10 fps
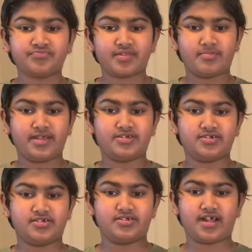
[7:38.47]
make sure
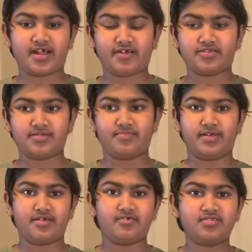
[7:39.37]
to check out some of
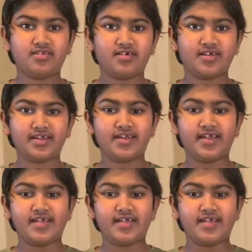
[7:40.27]
my old content